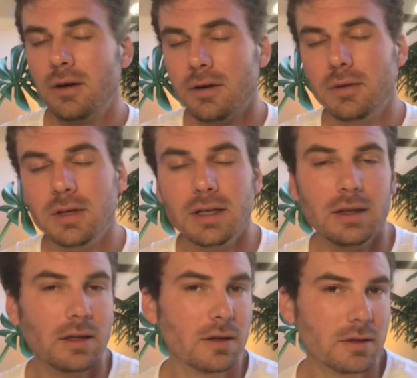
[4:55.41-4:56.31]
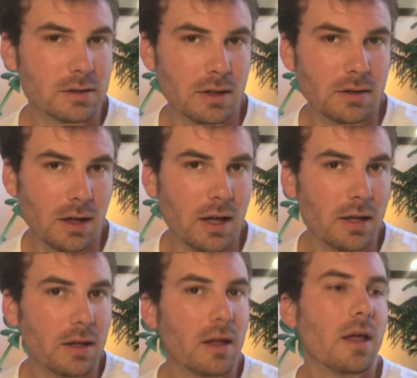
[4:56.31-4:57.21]
or really little
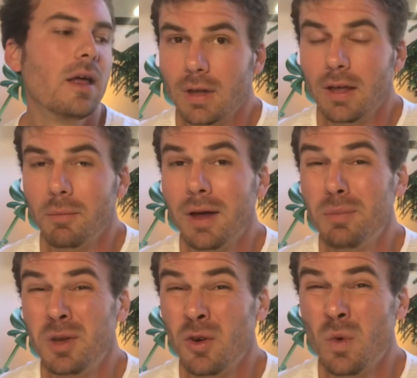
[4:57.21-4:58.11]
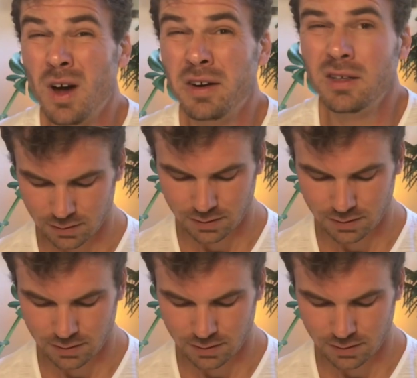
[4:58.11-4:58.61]
sunlight, it might be your water.